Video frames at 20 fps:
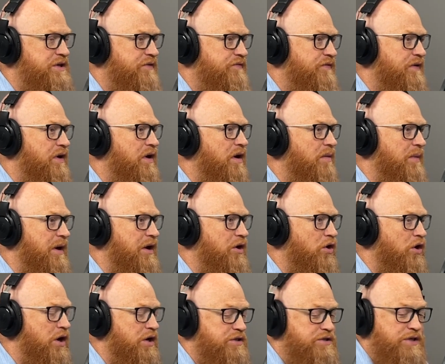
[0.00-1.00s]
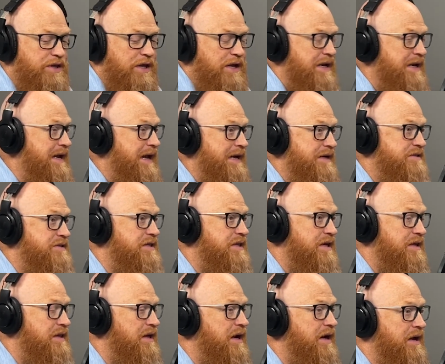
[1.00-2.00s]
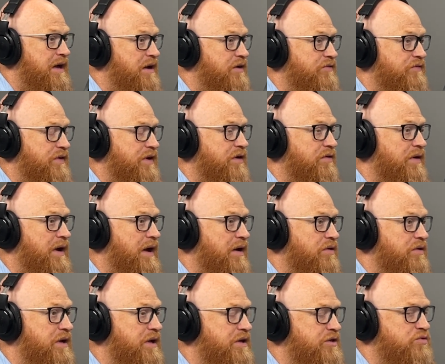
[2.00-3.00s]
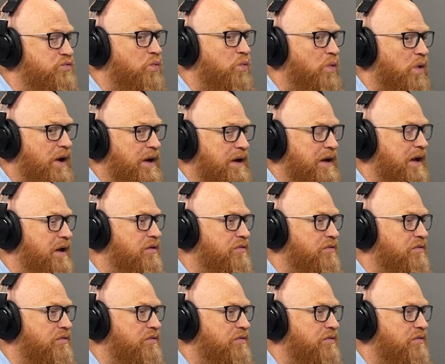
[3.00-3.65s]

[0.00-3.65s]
I figure out my cost, the next thing that I got to figure out is what kind